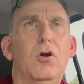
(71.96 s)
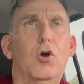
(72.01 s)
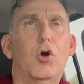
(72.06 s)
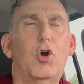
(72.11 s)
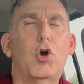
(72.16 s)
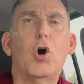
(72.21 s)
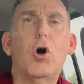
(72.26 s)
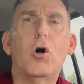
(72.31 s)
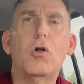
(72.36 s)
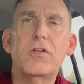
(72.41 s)

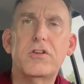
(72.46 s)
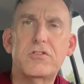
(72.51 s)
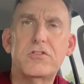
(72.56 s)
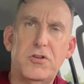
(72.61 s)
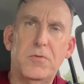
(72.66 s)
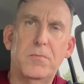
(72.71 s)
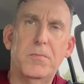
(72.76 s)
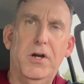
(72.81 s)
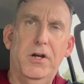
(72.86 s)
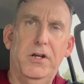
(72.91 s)
Call this
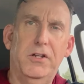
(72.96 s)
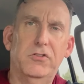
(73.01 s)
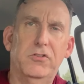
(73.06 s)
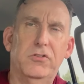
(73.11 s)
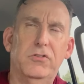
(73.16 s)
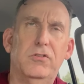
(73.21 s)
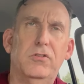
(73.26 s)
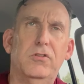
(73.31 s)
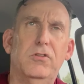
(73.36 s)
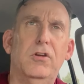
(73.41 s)
to mind.
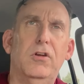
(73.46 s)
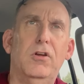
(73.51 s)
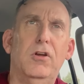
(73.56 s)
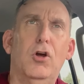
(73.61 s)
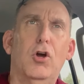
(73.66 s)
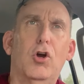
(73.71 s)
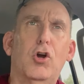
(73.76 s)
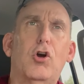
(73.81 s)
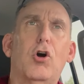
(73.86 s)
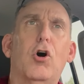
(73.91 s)

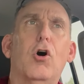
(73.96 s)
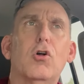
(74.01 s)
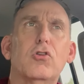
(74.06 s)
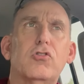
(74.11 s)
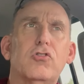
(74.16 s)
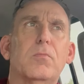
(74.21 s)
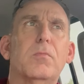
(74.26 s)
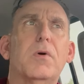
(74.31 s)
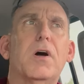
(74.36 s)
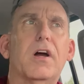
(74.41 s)
Call
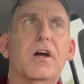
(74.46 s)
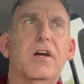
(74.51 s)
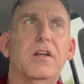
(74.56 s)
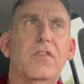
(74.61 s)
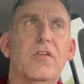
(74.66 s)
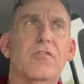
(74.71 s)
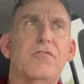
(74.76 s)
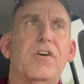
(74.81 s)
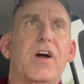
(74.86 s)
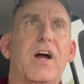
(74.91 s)
to
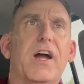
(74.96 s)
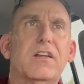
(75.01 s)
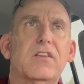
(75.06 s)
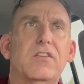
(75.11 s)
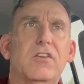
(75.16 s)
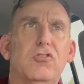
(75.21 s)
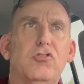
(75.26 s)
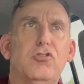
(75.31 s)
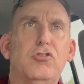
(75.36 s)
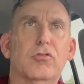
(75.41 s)
mind the fact
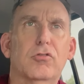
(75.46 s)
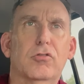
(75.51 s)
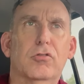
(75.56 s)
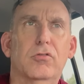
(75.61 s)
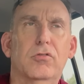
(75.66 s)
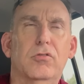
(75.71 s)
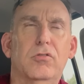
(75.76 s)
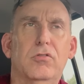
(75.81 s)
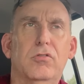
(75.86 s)
that you're